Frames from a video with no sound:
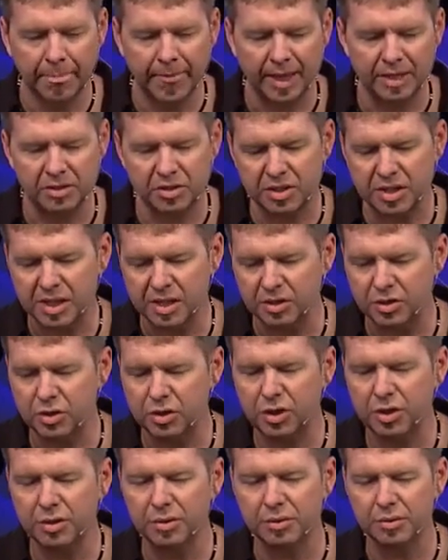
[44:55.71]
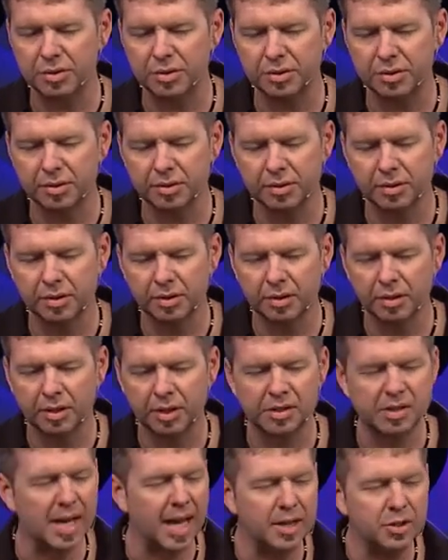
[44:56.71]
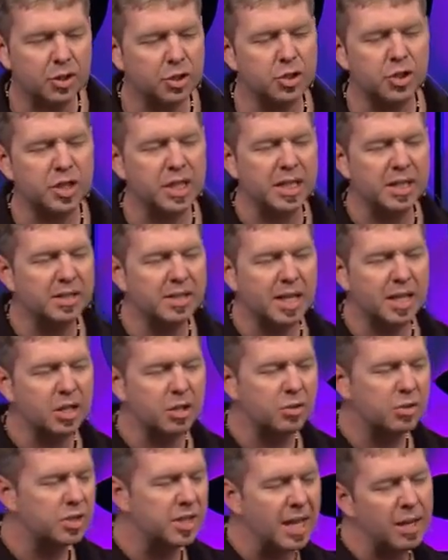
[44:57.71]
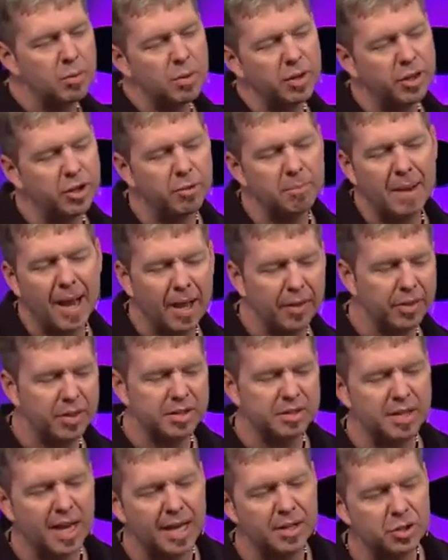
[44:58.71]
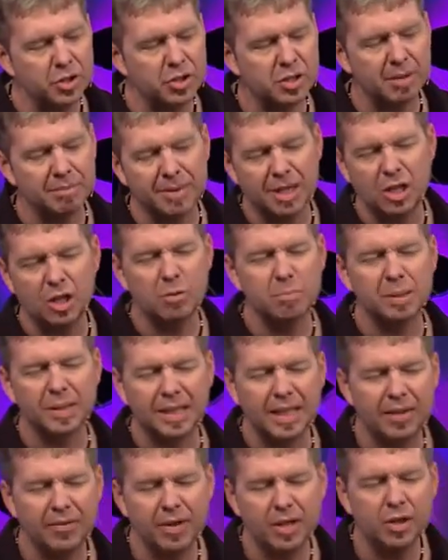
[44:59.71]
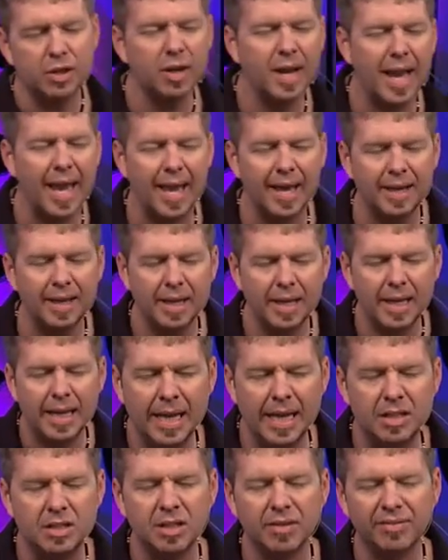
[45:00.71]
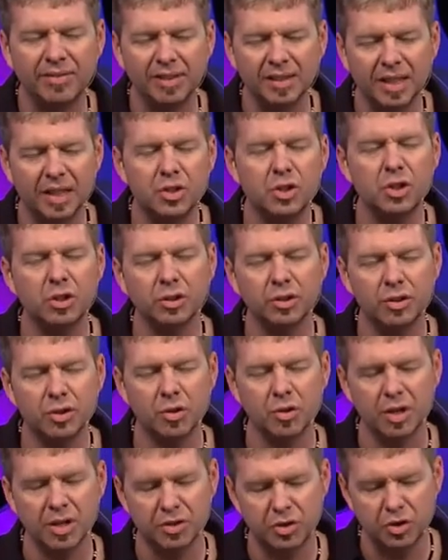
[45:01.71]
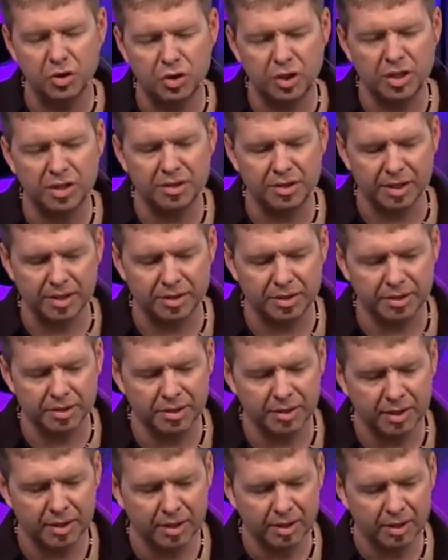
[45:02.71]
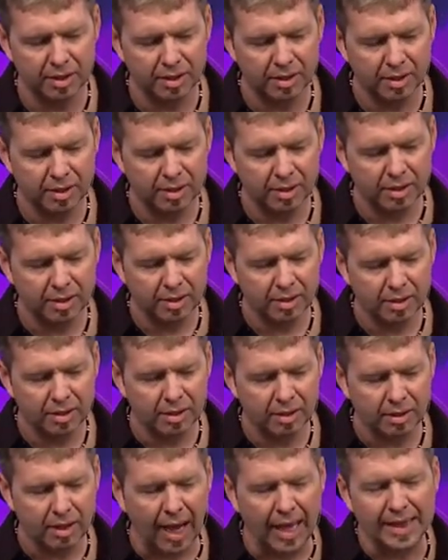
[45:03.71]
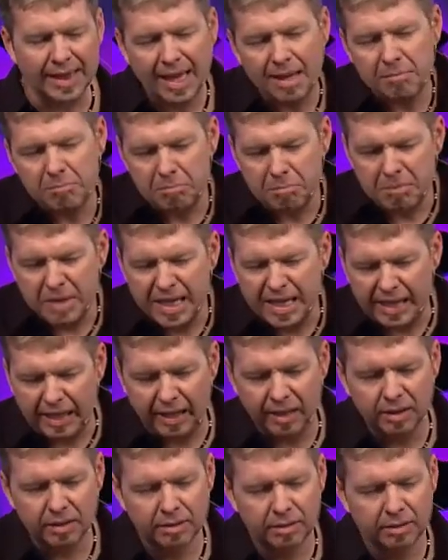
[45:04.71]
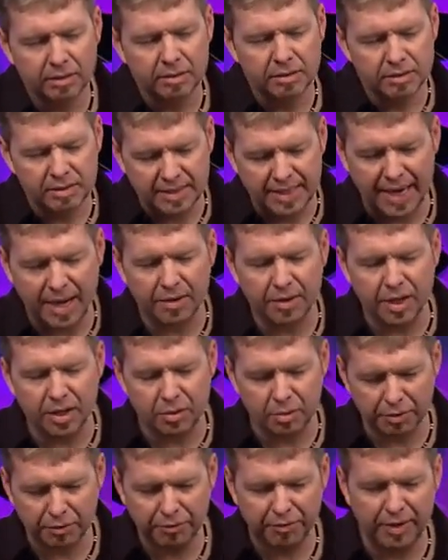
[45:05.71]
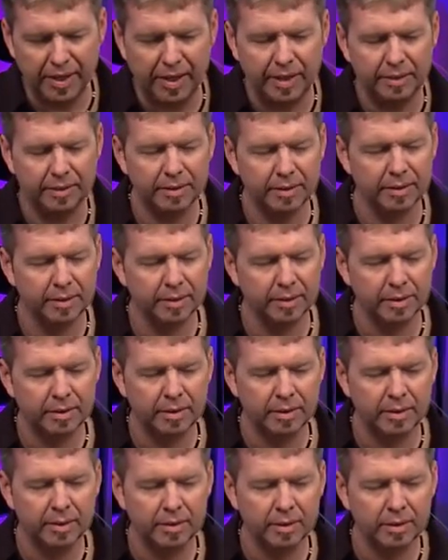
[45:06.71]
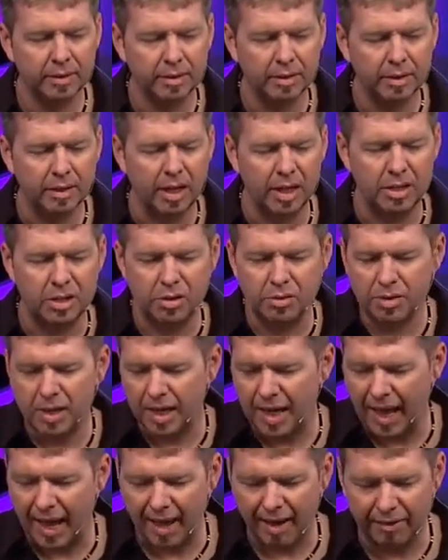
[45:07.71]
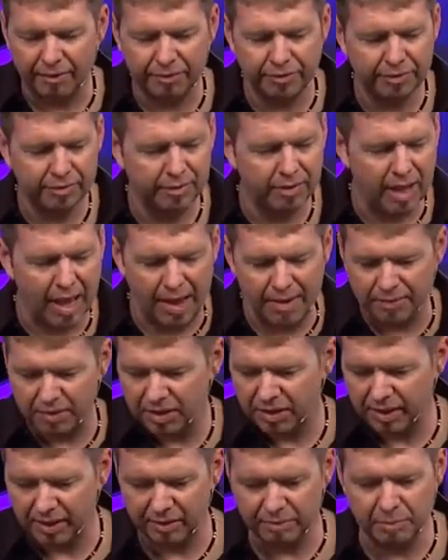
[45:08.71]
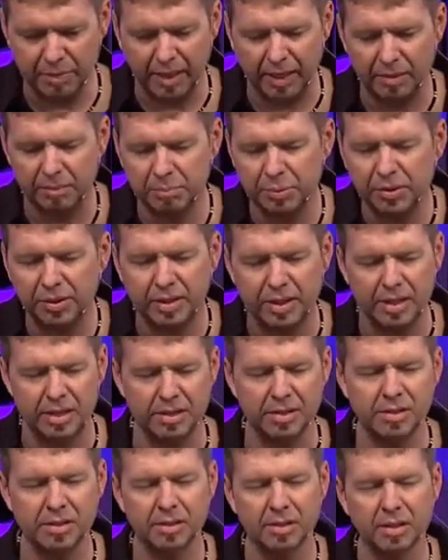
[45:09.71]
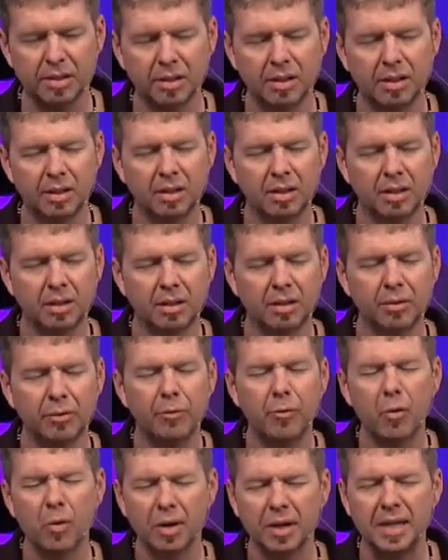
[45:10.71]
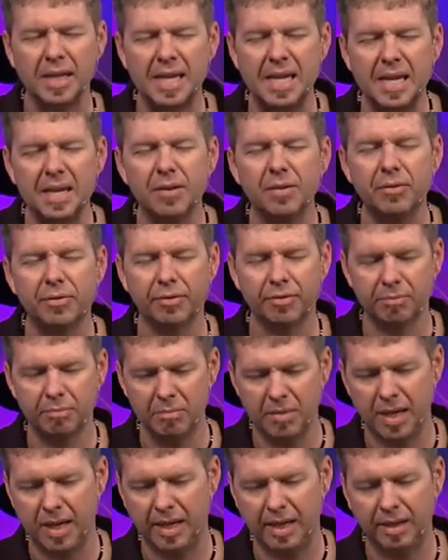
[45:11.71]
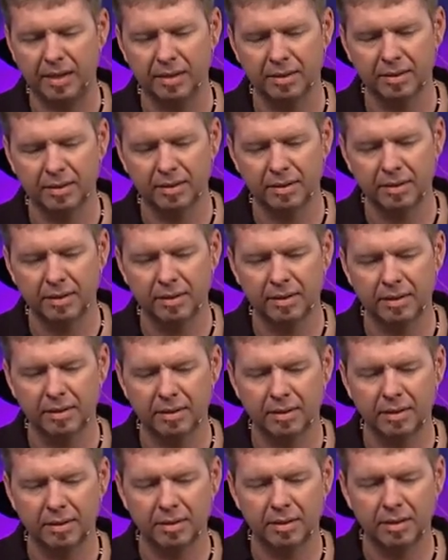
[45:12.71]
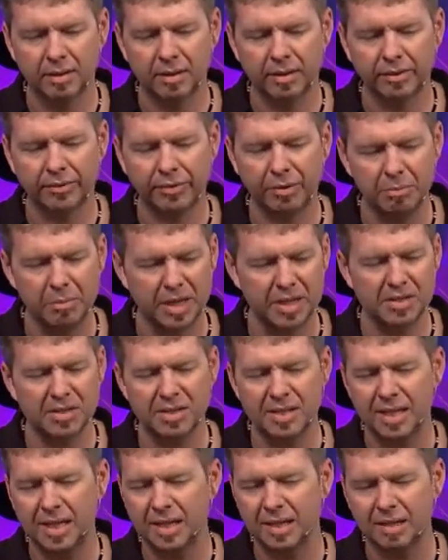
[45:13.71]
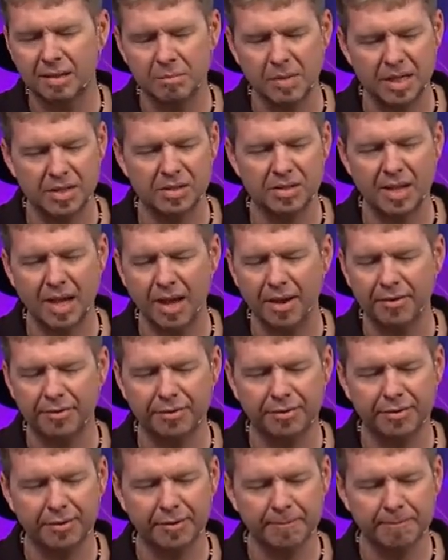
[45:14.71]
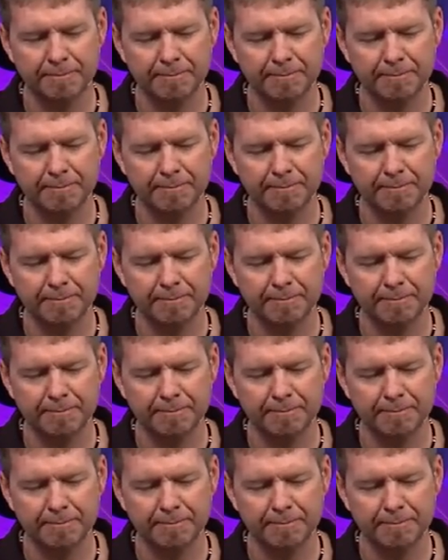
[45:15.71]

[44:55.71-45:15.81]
And C is choose. It's not just things that you say with your mouth, it's not just something you believe in your head. It's a volitional choice. Jesus, I lay me down at your feet, and you can have everything of me. Please forgive me from my sin and myself.